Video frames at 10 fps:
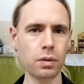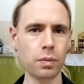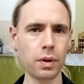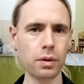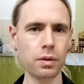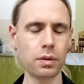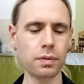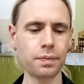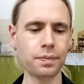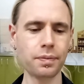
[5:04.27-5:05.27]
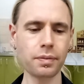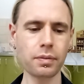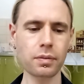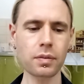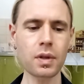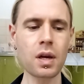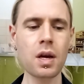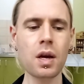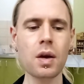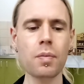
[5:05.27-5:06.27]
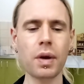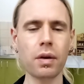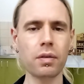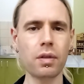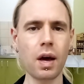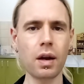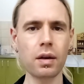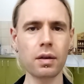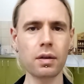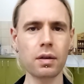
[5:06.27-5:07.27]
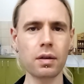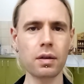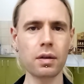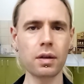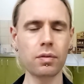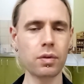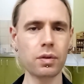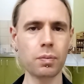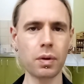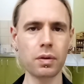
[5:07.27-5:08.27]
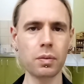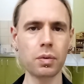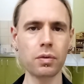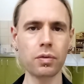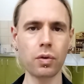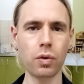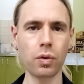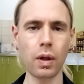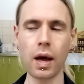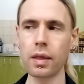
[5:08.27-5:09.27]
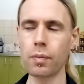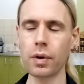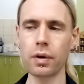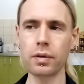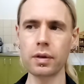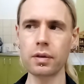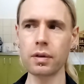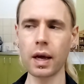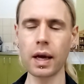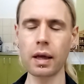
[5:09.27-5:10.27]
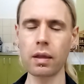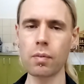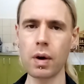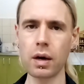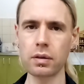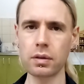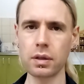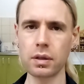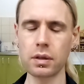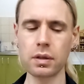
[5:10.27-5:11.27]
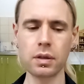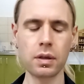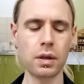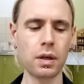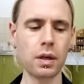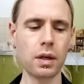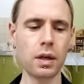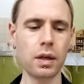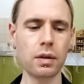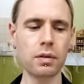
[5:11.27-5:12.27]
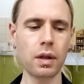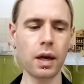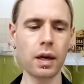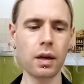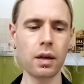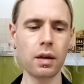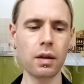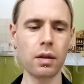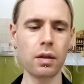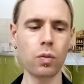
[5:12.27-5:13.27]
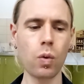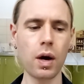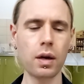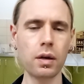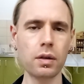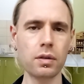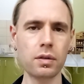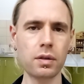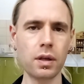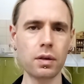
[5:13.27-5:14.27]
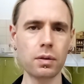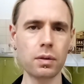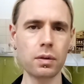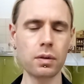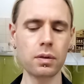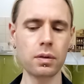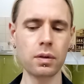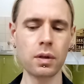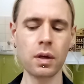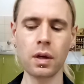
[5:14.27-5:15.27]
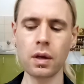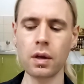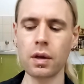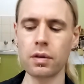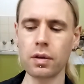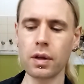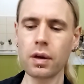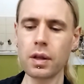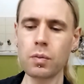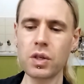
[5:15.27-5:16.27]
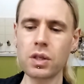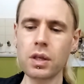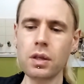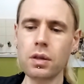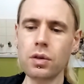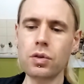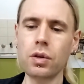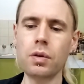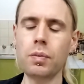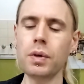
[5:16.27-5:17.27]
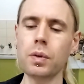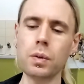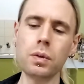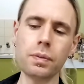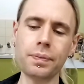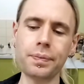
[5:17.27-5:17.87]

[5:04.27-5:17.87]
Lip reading: mode, because that is responsible for all other modes. It is like the master. It is like the one single. So the only machine that you don't build